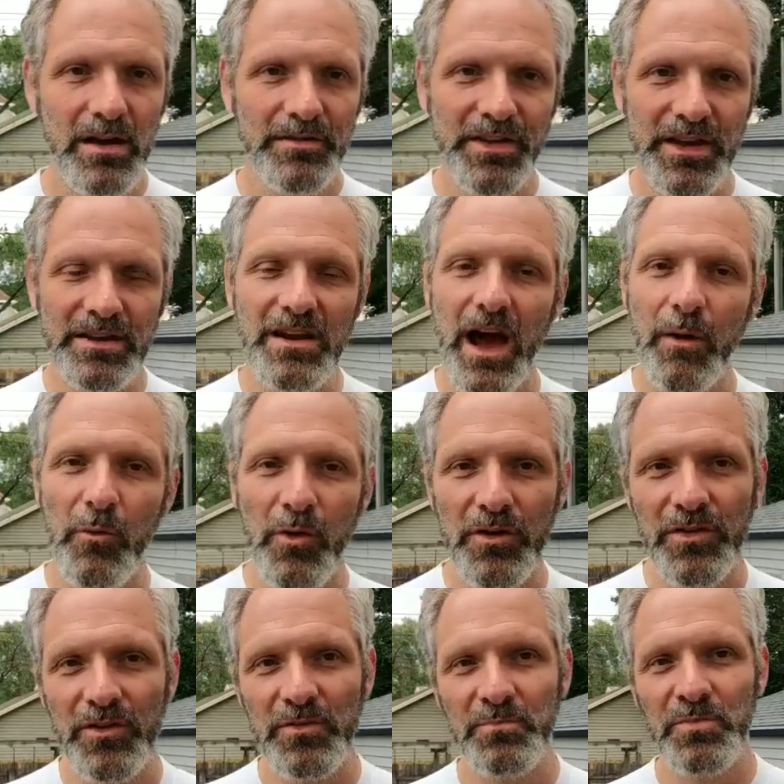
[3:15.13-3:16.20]
They had not worn
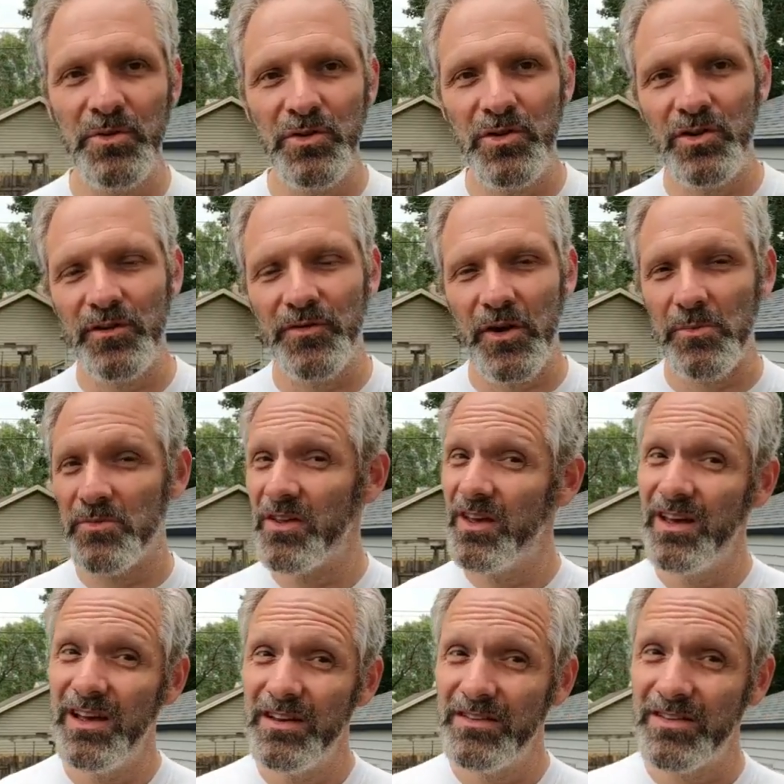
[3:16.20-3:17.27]
those blue uniforms.
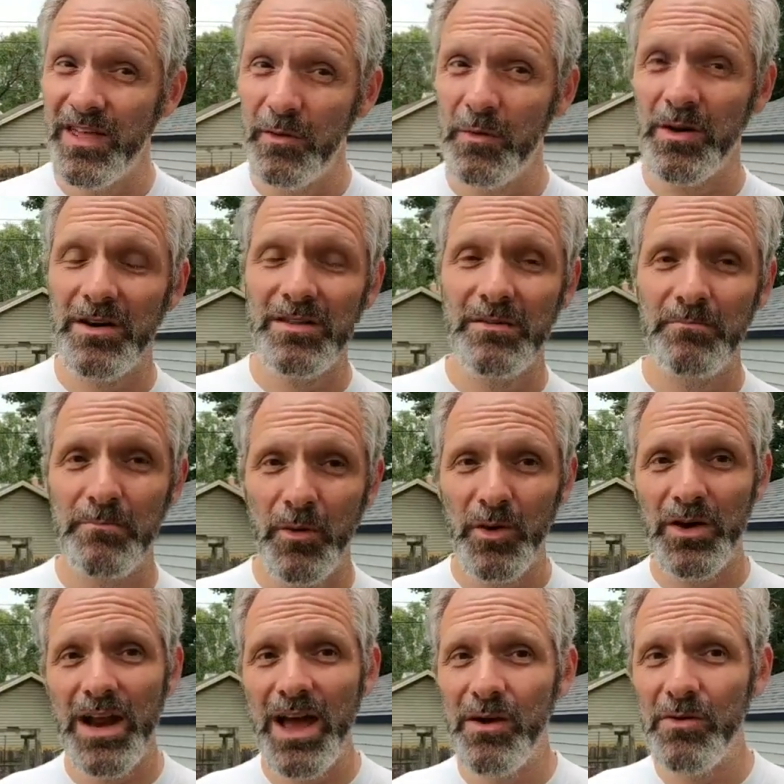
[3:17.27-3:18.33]
Do they wear them
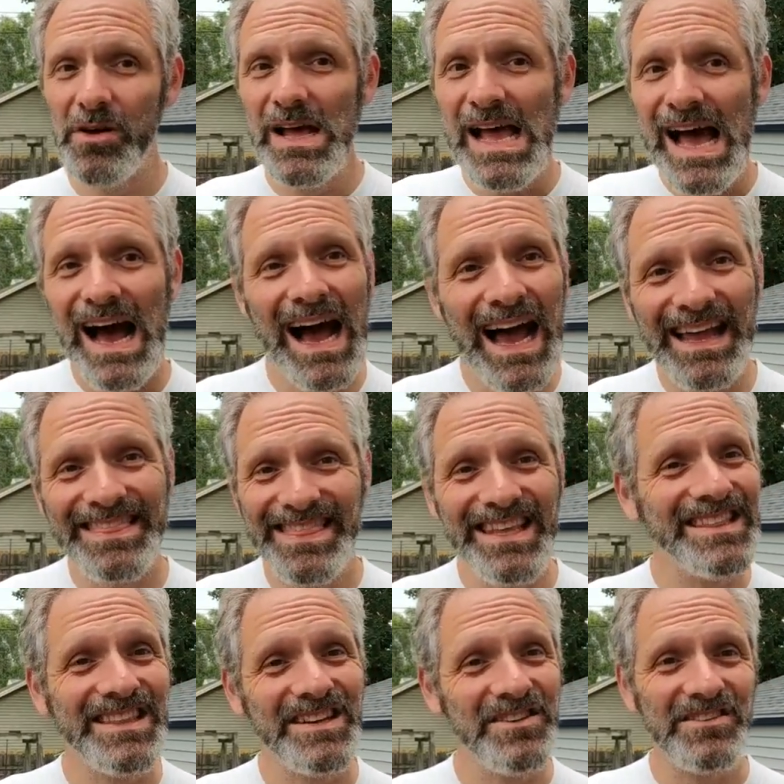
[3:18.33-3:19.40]
more now? I
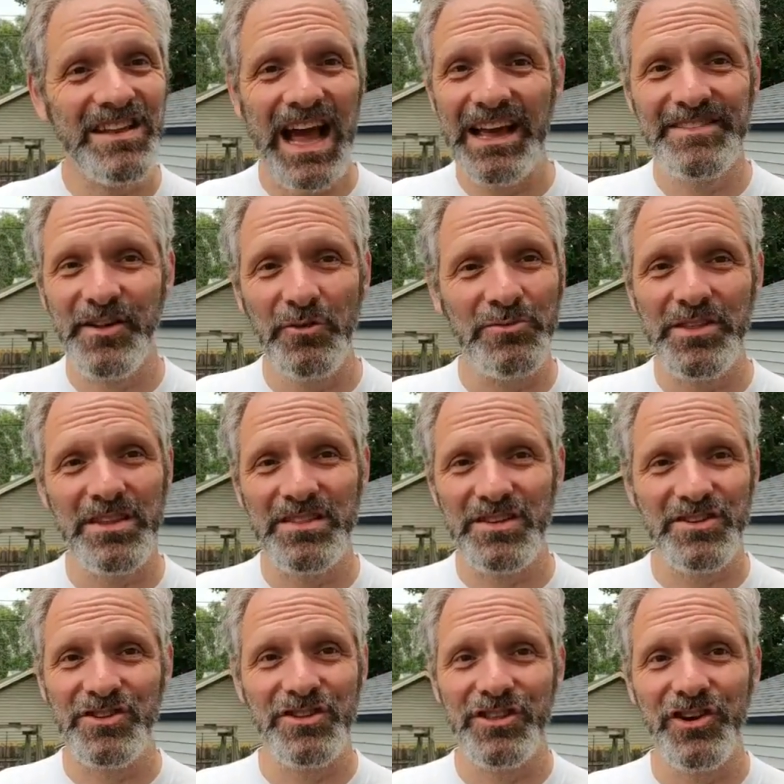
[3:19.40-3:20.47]
don't think they're
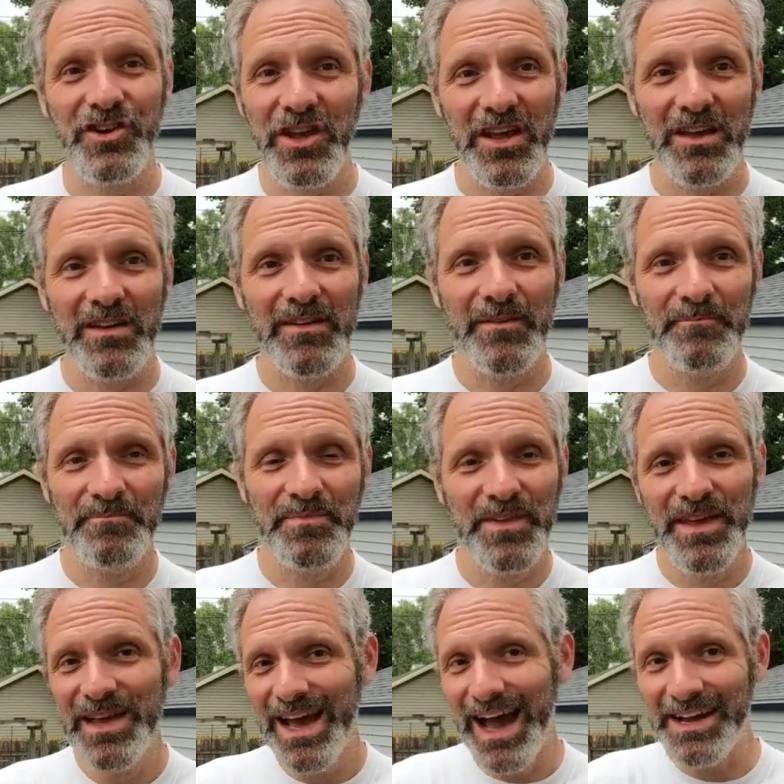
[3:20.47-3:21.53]
good looking.
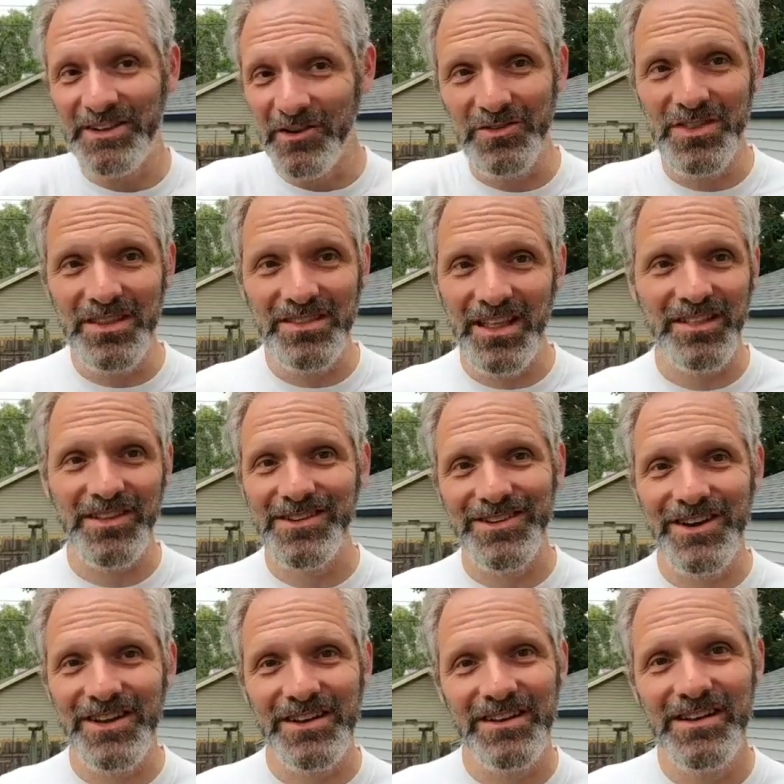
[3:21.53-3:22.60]
I don't think they look
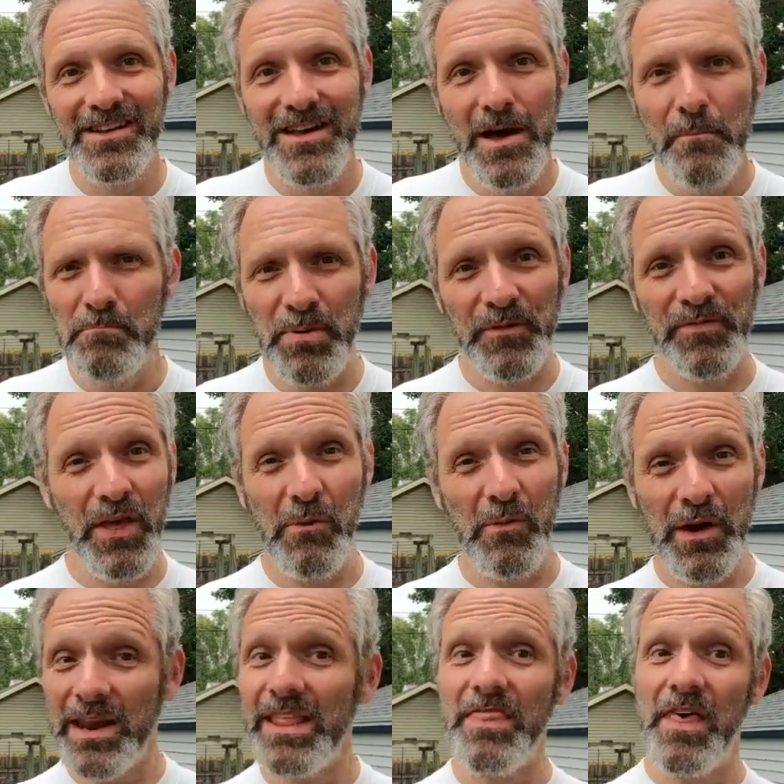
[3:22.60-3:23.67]
good. But if they
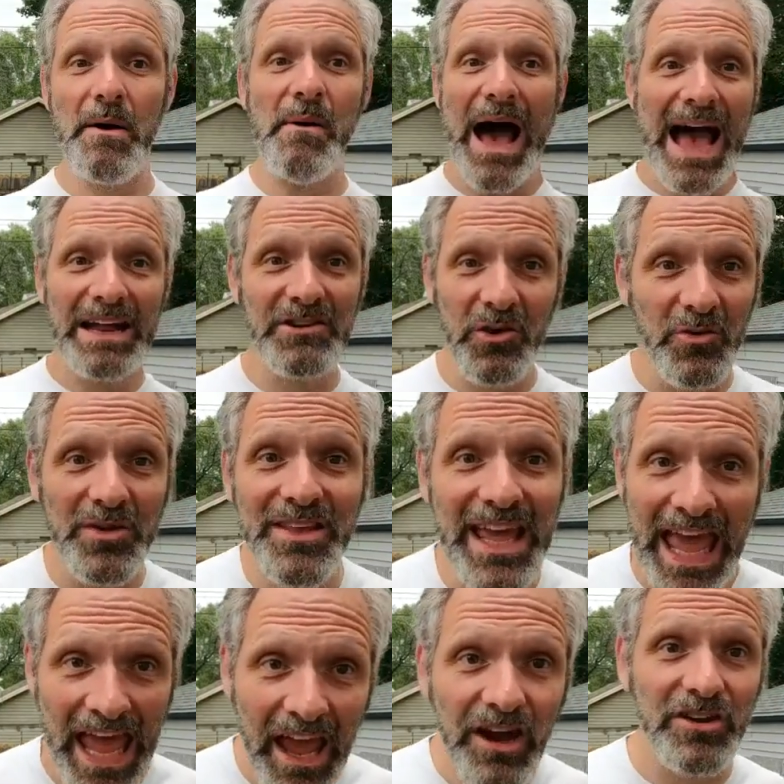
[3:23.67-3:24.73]
win in them, I don't
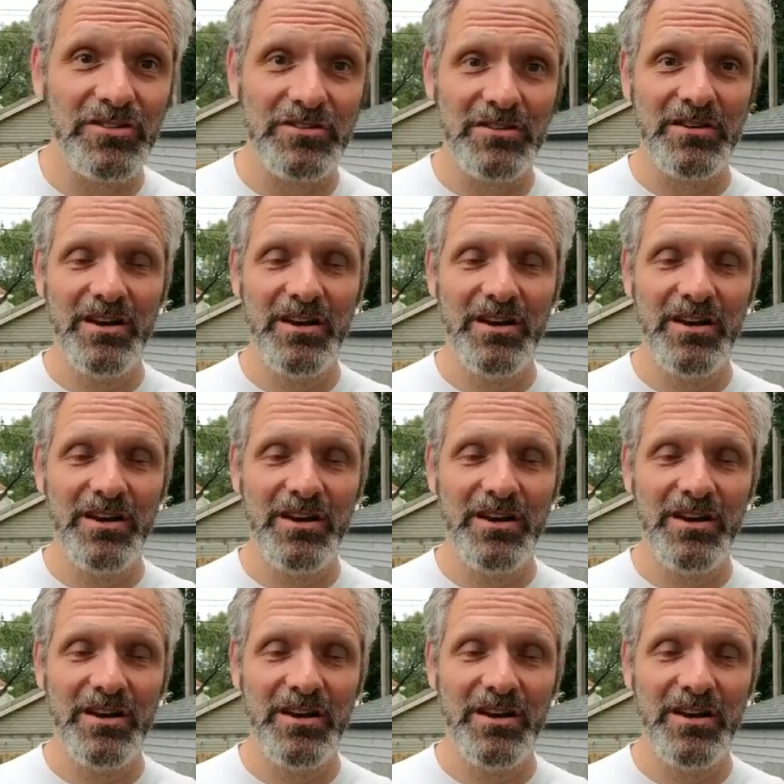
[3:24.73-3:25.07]
care